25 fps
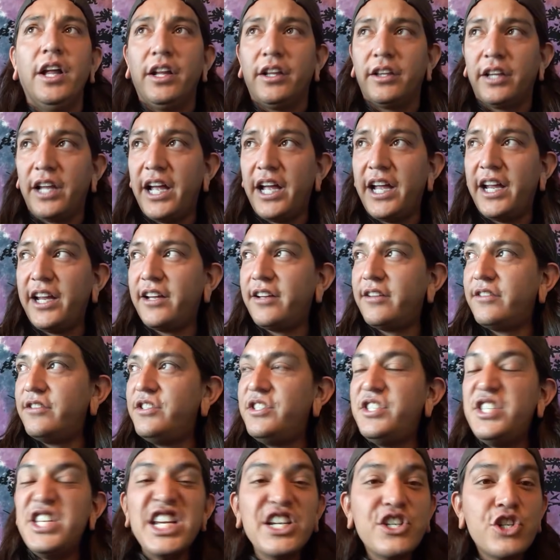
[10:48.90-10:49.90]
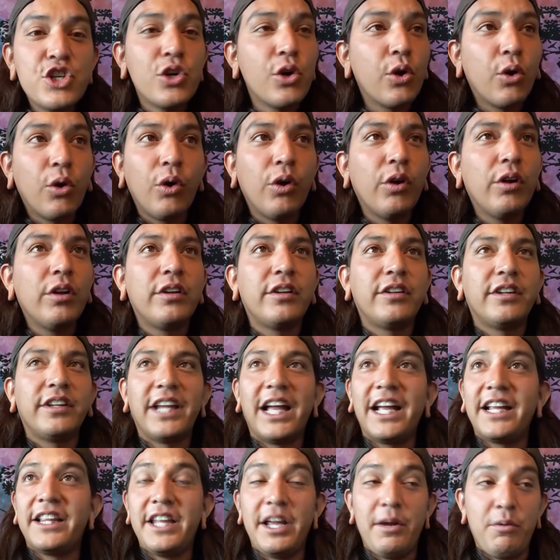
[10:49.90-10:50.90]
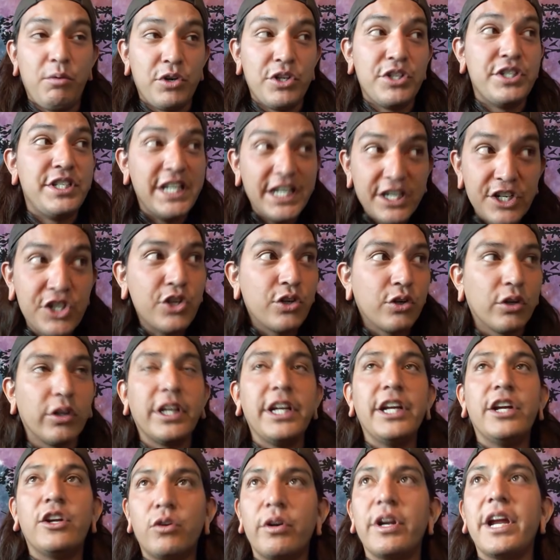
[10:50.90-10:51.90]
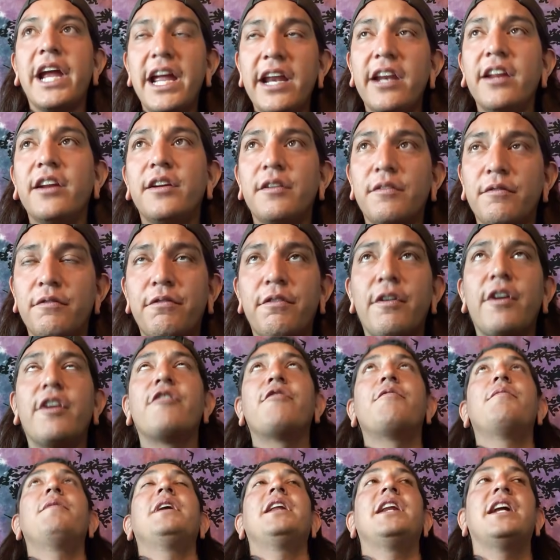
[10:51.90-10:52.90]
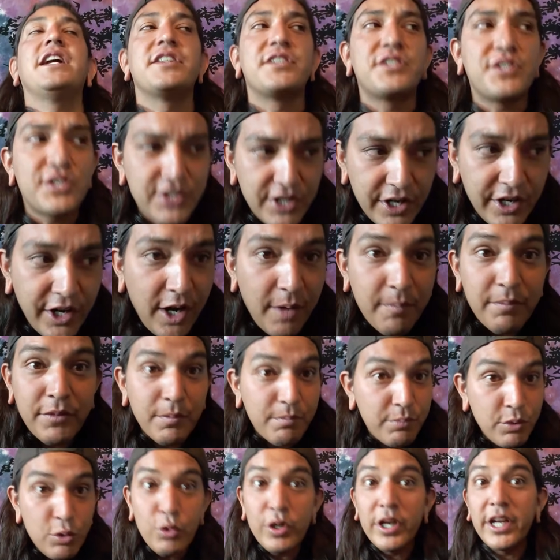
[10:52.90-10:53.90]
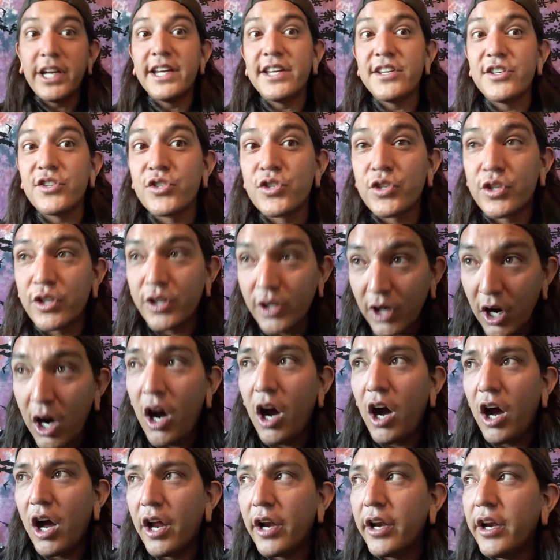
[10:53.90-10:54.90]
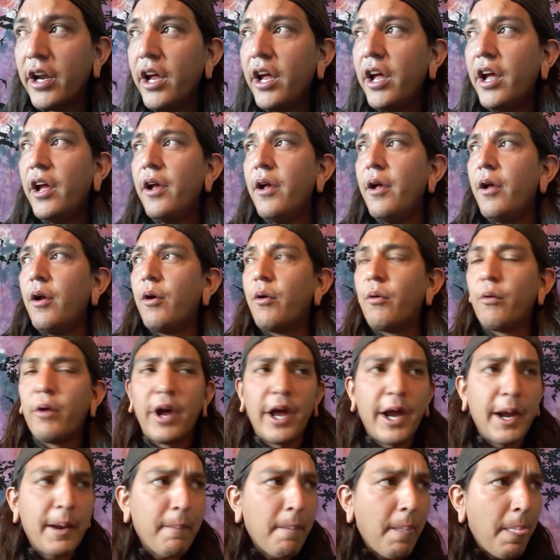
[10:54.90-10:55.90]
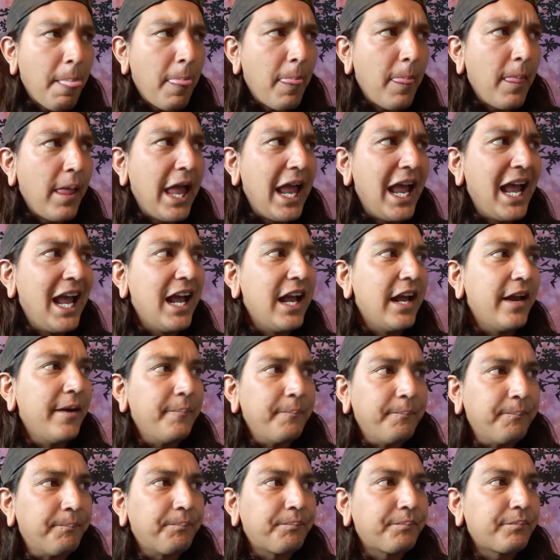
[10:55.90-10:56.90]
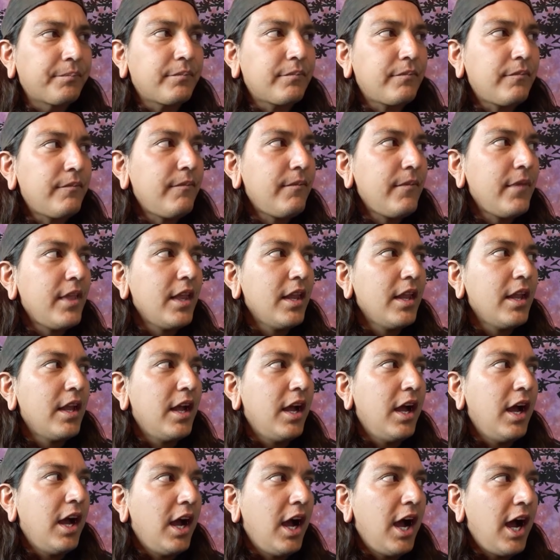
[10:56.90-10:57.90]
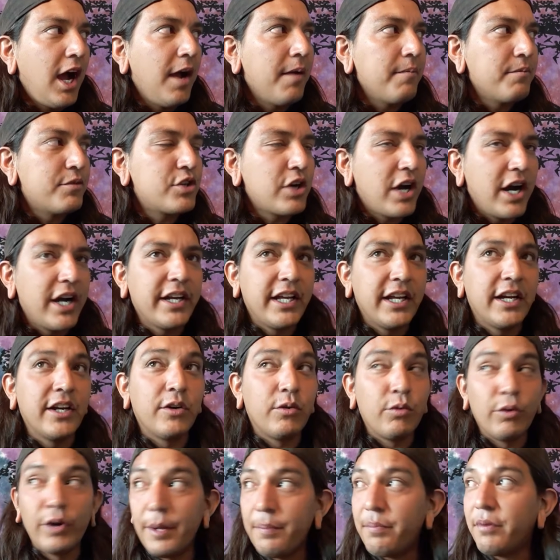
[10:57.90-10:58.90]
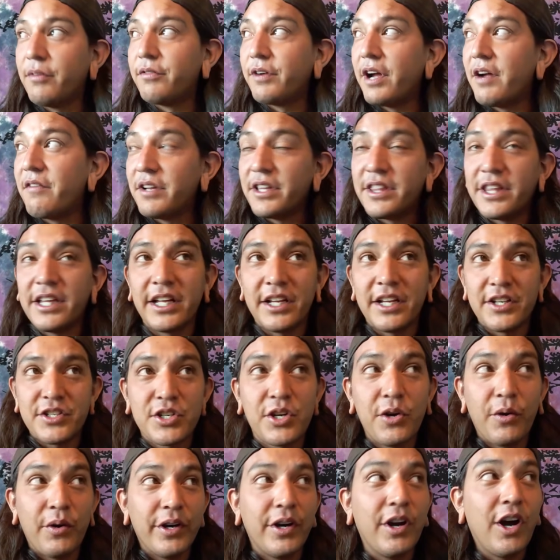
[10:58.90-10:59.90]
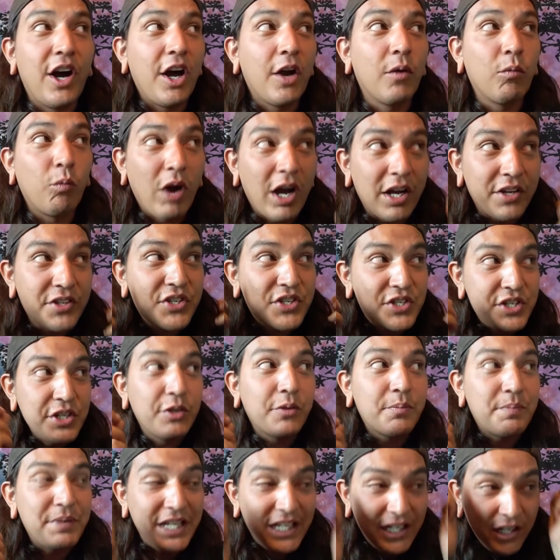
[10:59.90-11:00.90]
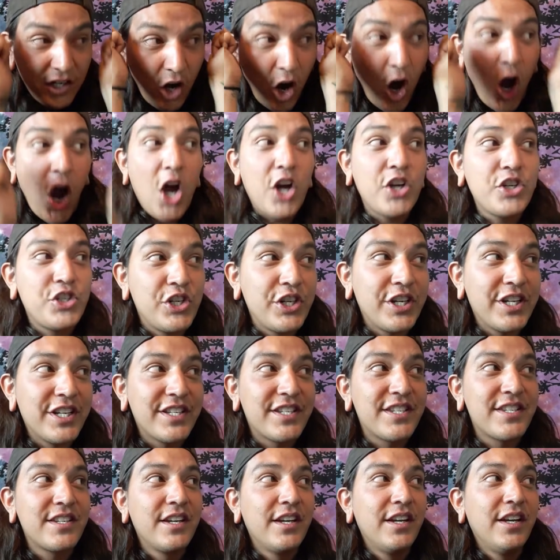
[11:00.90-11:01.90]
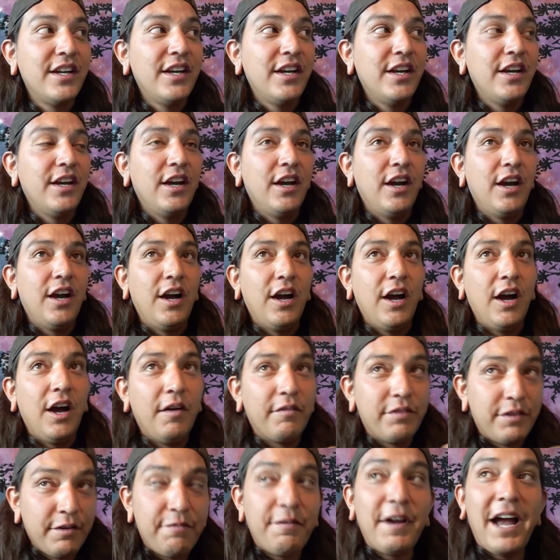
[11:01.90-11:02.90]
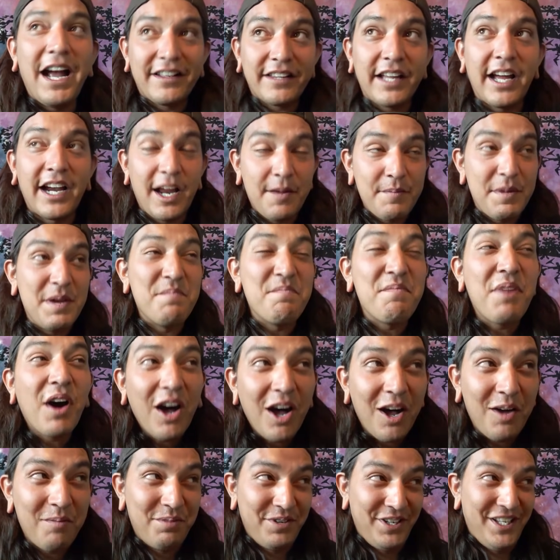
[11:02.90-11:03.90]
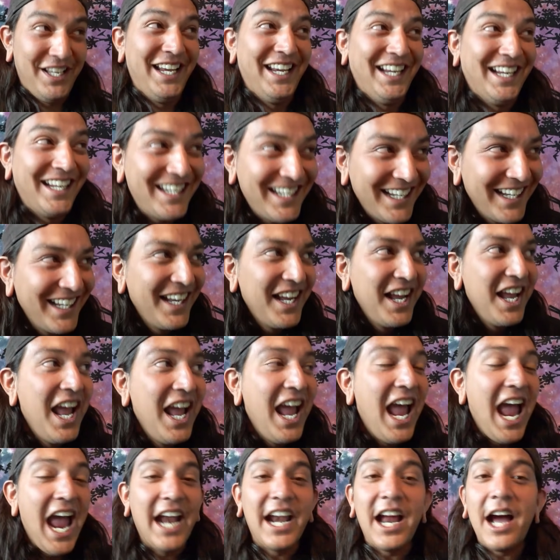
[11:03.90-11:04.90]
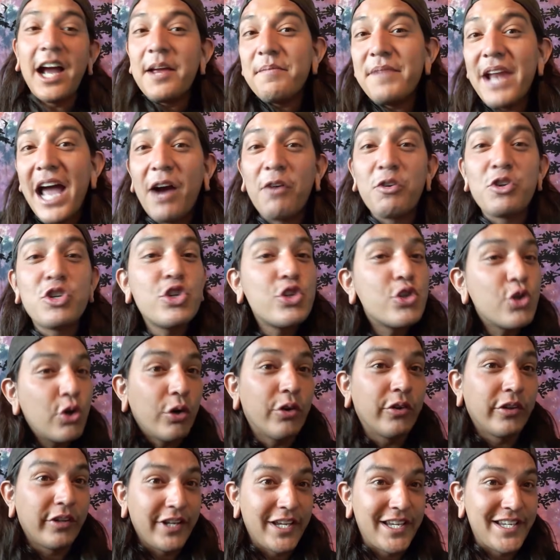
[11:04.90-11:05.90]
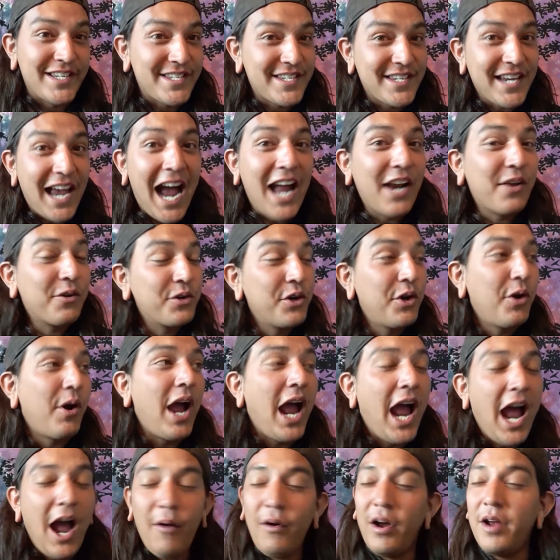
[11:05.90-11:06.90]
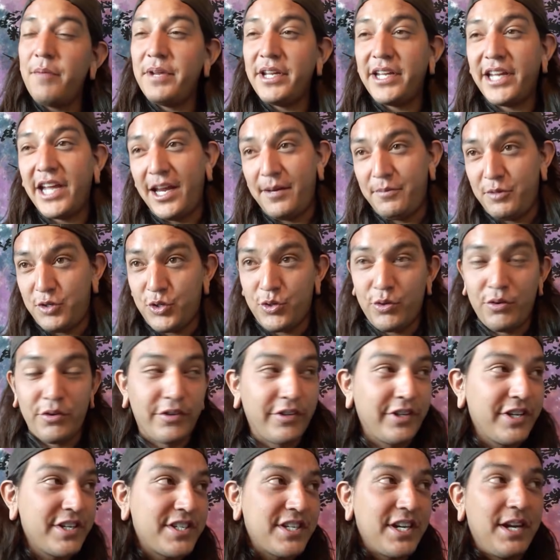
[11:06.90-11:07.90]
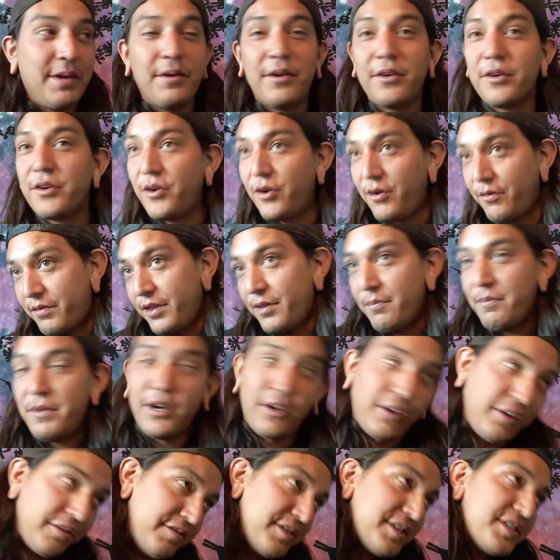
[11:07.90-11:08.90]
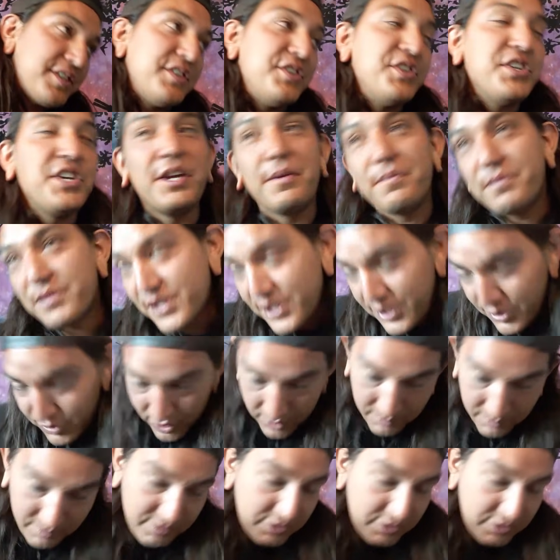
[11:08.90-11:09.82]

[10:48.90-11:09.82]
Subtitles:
like digital, like they were digitally created in front of me. And I sit up, the Buddha is gone, right? And I'm trying to get a grip of everything that's going on while still being conscious of the fact that I'm in public. And I am now shirtless. I don't know how I became shirtless. I don't know if in the middle of this DMT trip, I'm